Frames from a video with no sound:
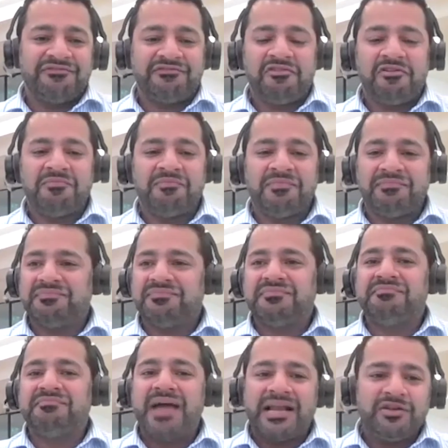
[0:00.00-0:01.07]
from
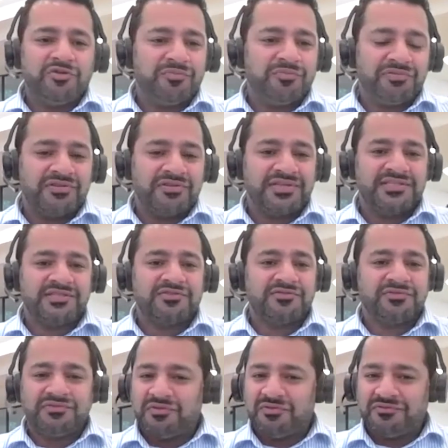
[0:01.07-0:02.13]
manual processes
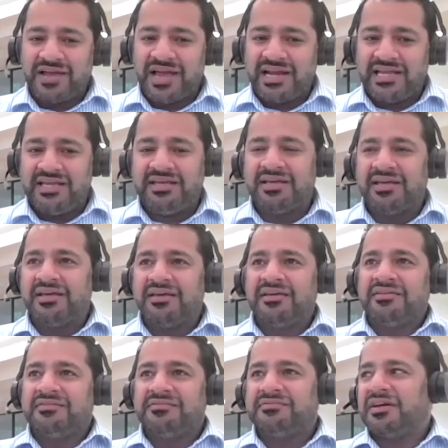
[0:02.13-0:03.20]
or fairly,
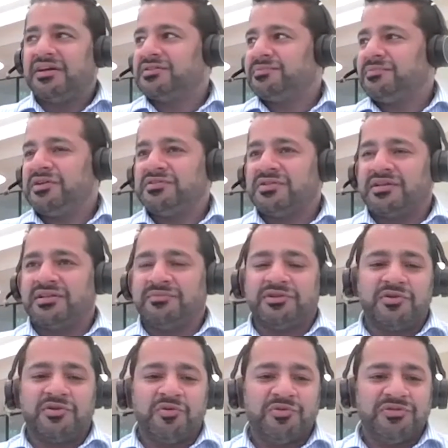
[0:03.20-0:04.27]
I suppose, I don't want
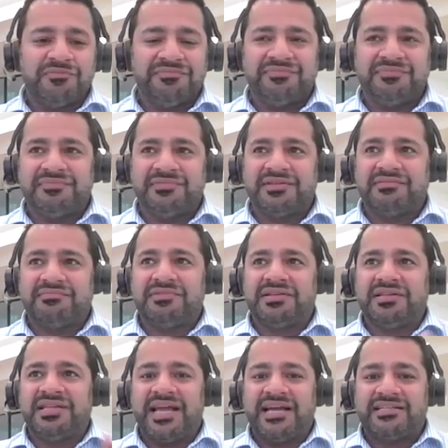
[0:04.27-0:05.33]
to call them
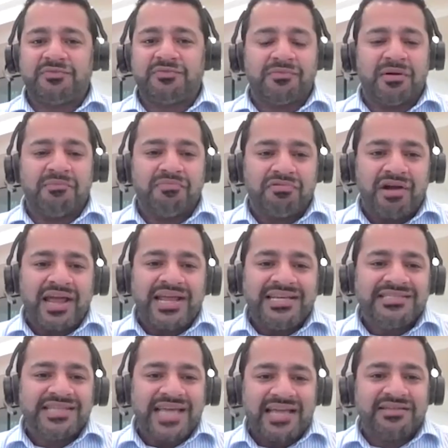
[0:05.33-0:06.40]
the negative word, but
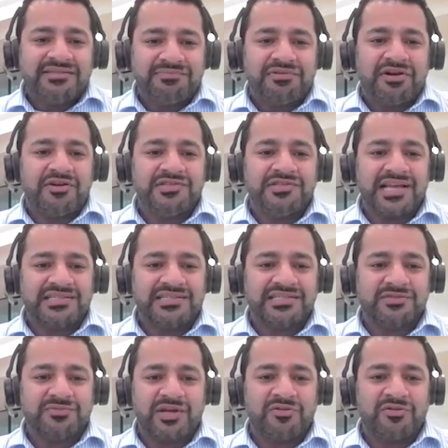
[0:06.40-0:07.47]
brain dead
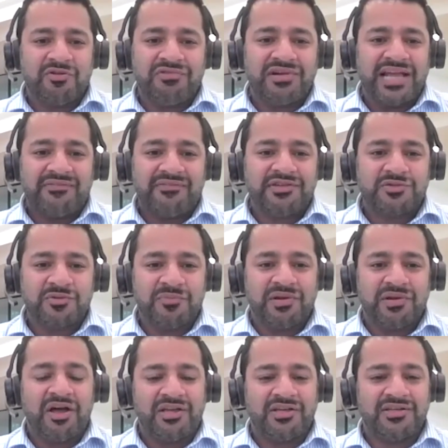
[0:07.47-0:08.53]
processes where you're not really having to
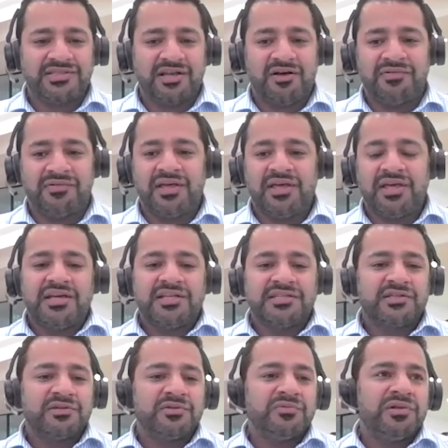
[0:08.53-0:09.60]
apply yourself
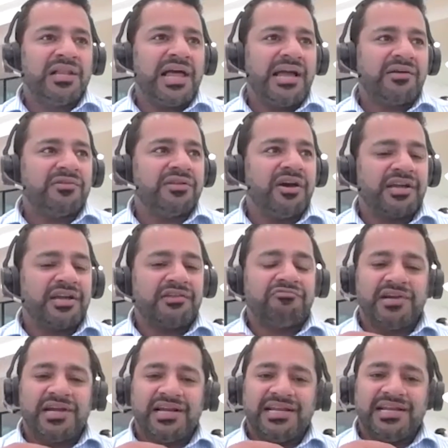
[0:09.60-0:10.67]
to, well, hang on, I can
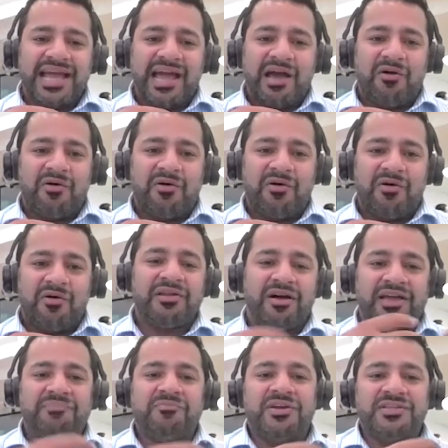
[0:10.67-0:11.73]
really now
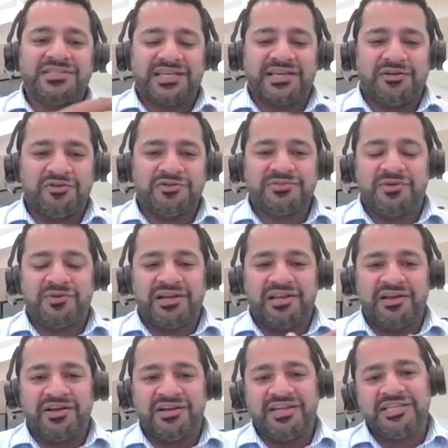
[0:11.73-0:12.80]
apply my skills, my
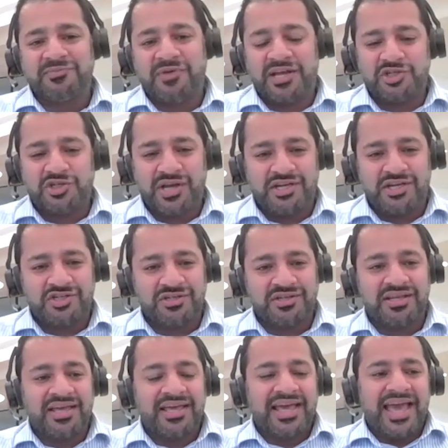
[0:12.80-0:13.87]
learnings, my
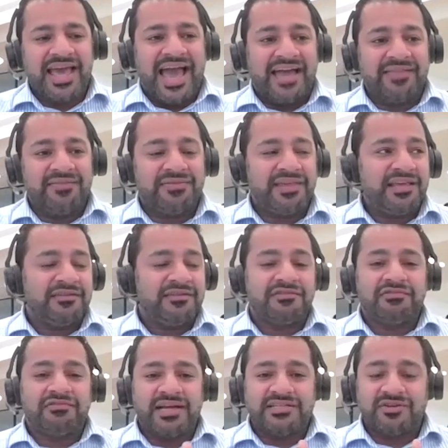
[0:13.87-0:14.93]
education, and think of
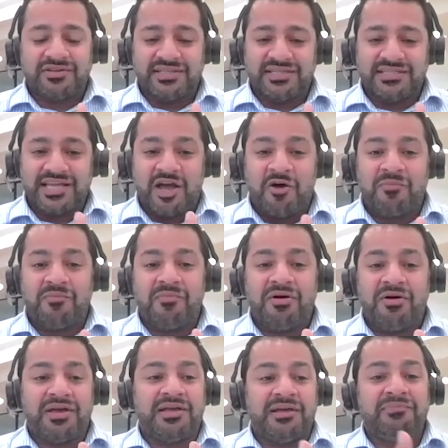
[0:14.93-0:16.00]
great ideas to help
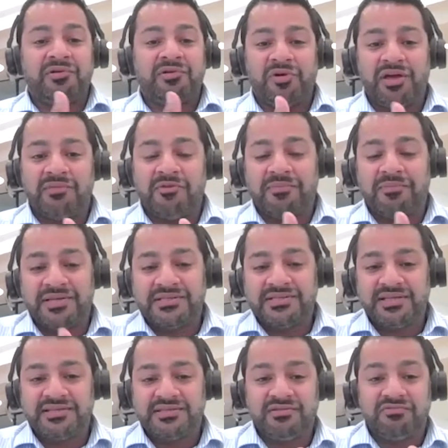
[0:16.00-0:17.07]
my employer, my
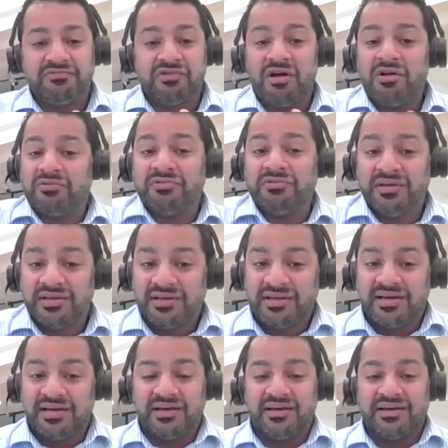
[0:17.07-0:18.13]
business grow
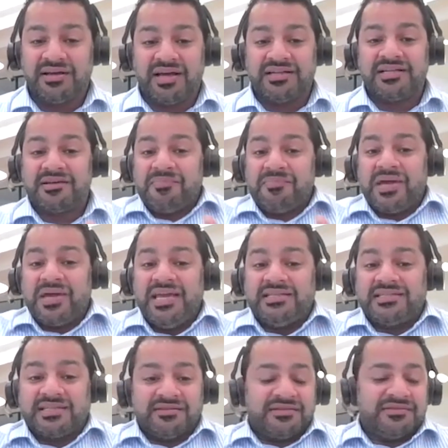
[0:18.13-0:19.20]
and
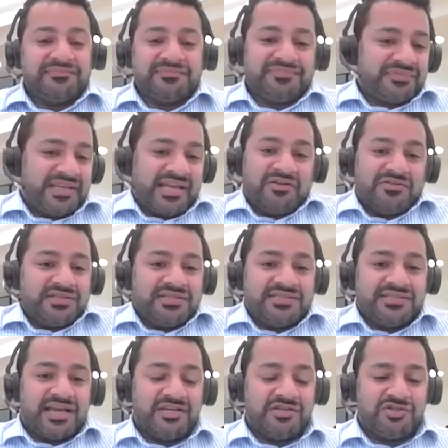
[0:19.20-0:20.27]
compete and get onto the
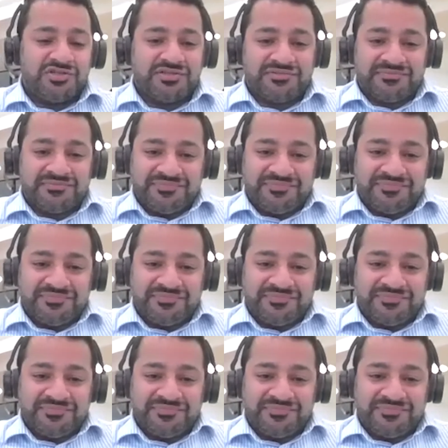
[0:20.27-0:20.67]
stage.